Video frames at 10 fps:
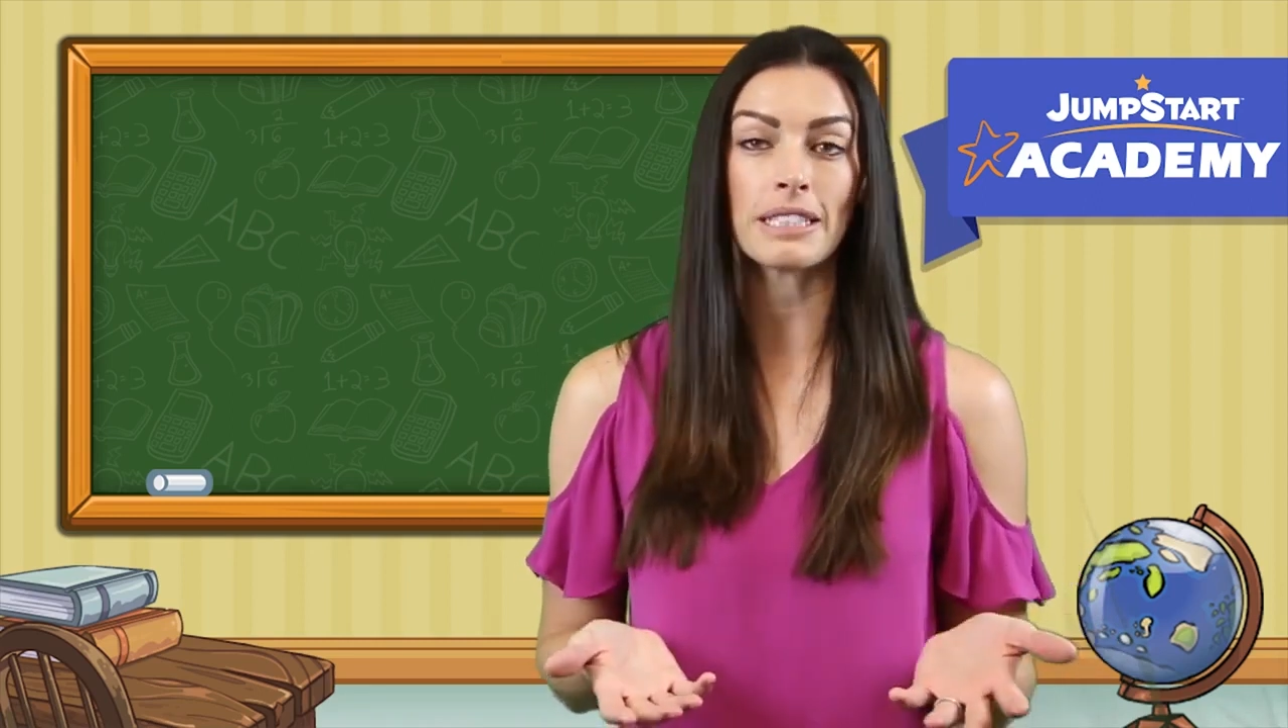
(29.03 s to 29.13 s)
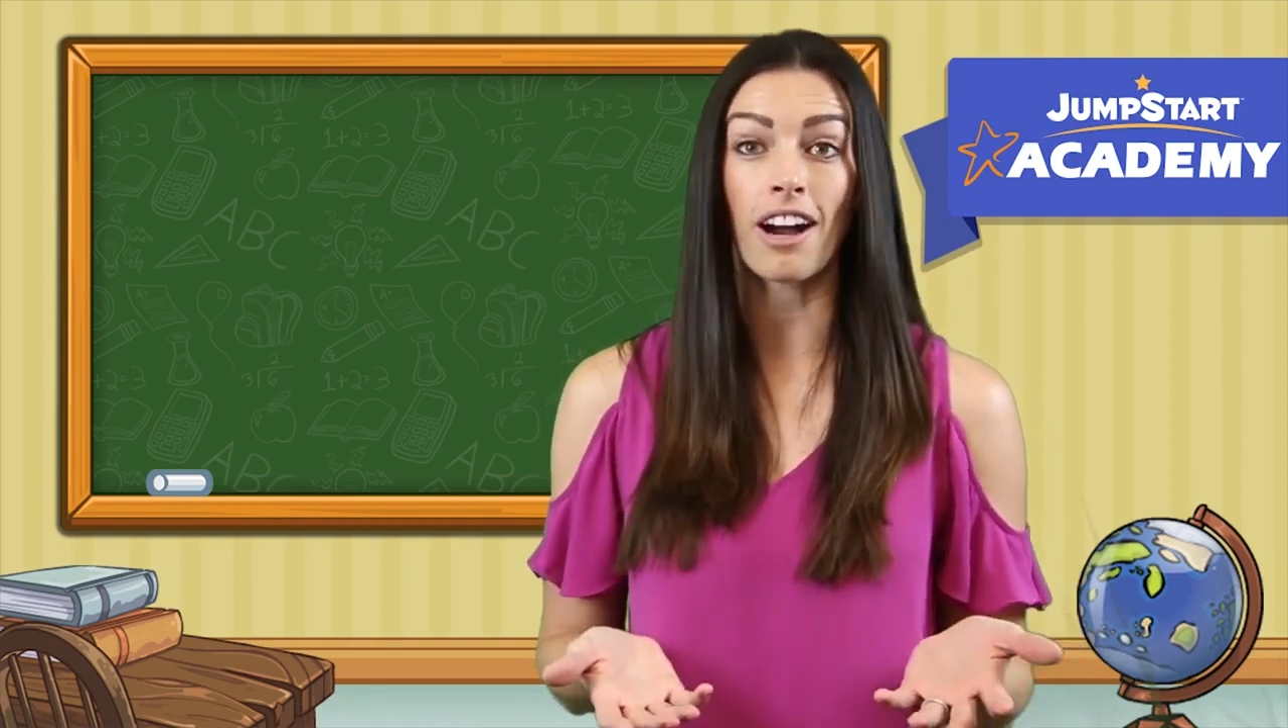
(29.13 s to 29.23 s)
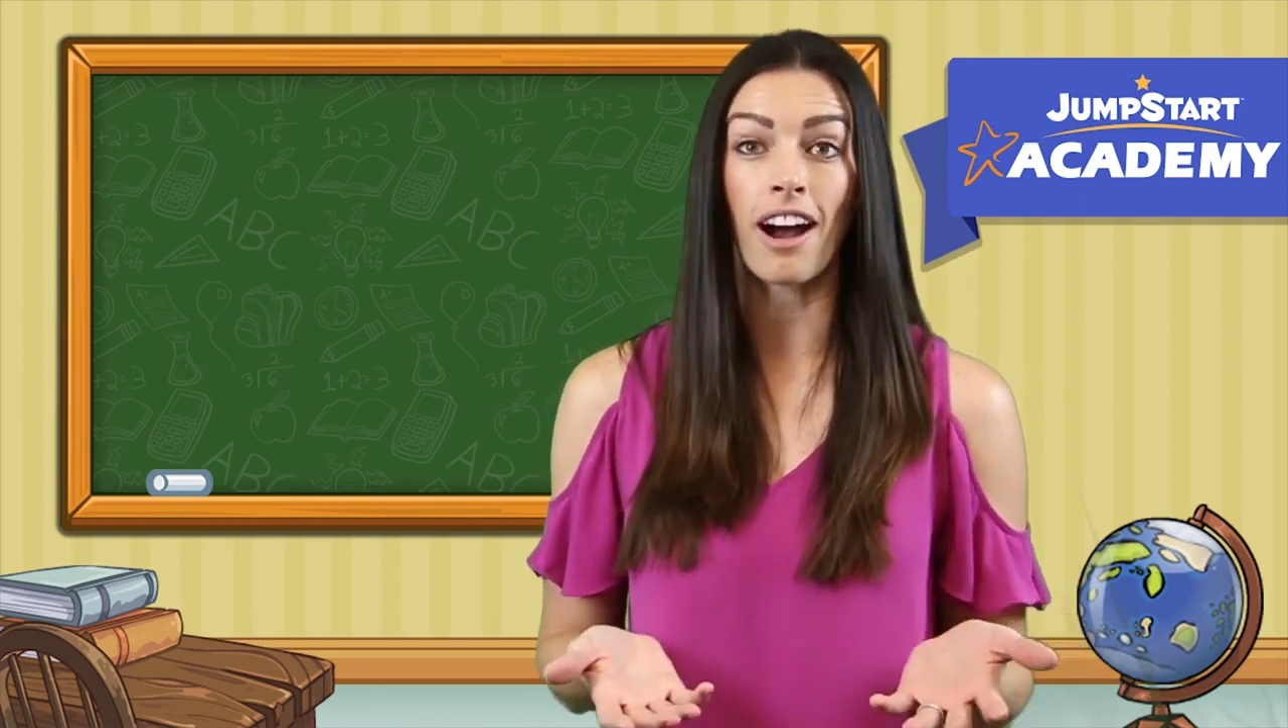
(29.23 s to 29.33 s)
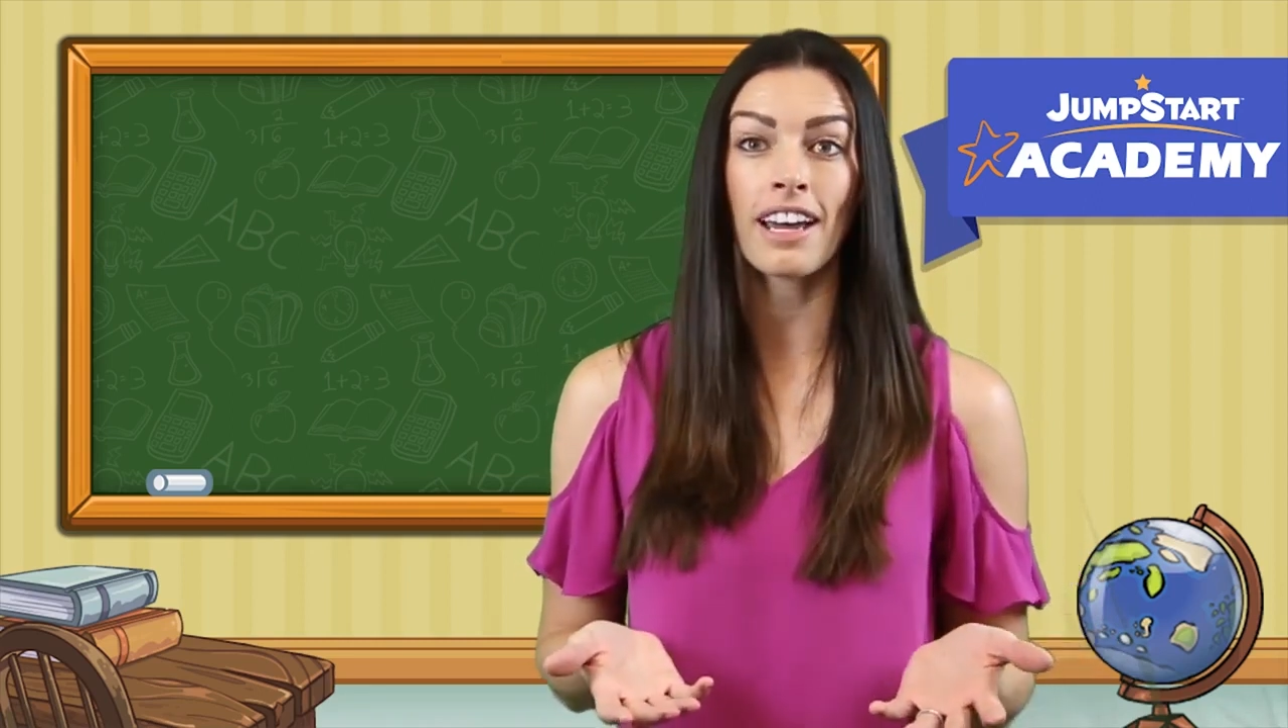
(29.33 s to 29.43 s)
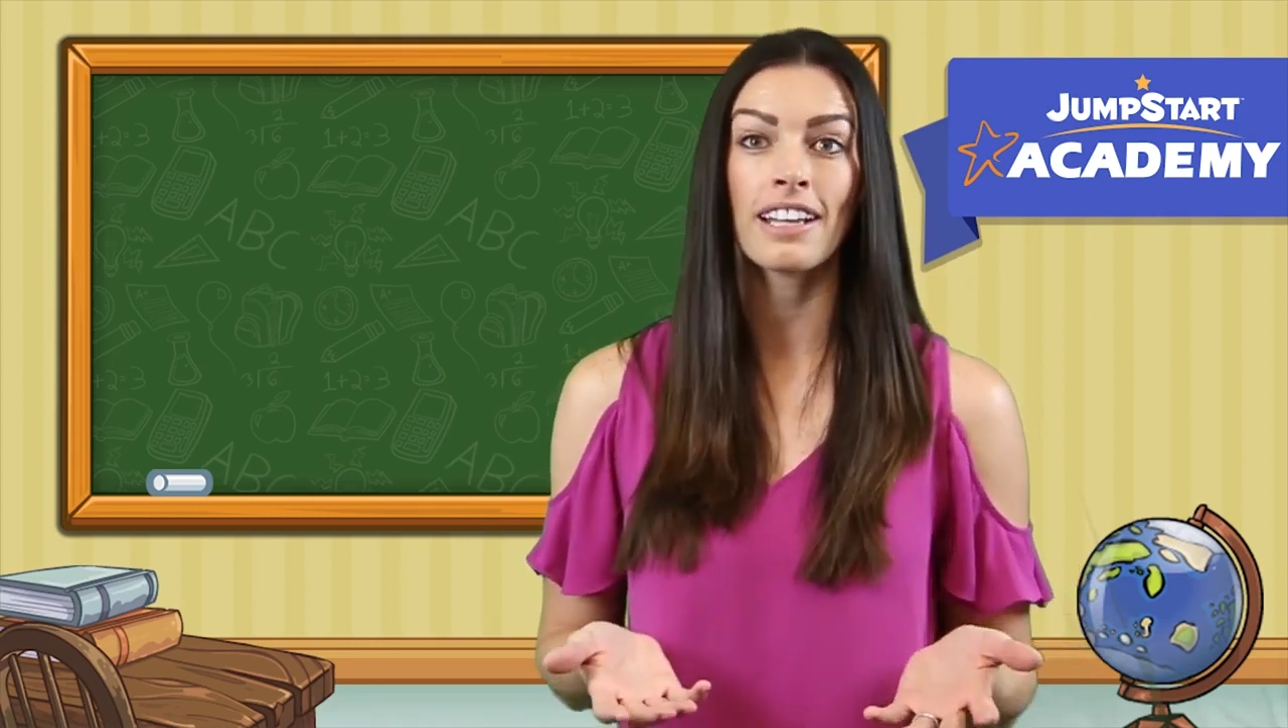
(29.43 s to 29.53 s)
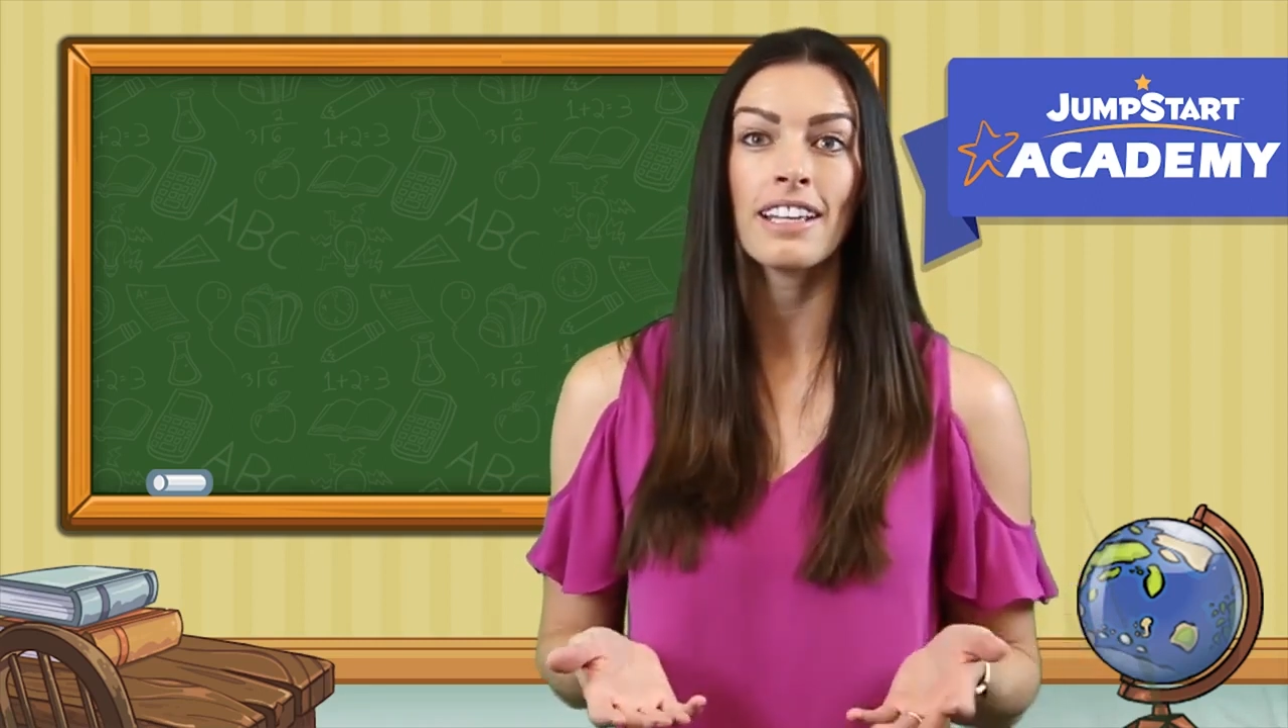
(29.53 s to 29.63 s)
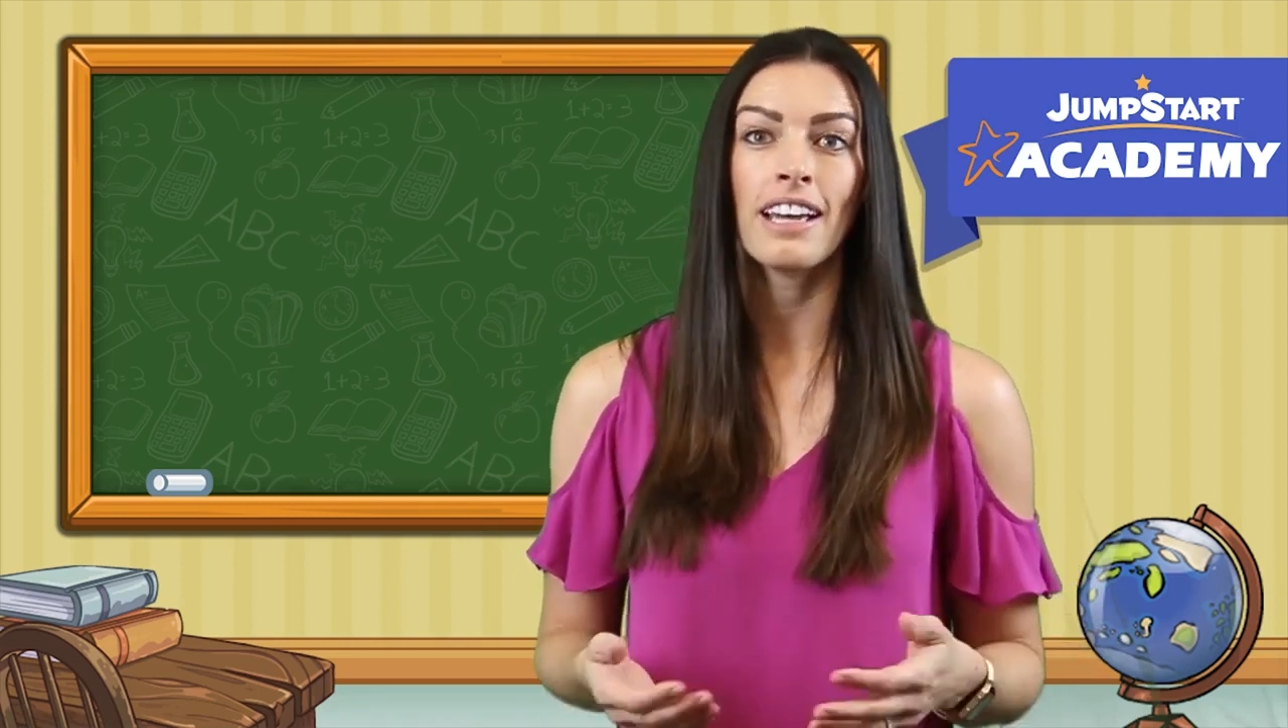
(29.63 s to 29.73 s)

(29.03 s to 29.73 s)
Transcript: taught,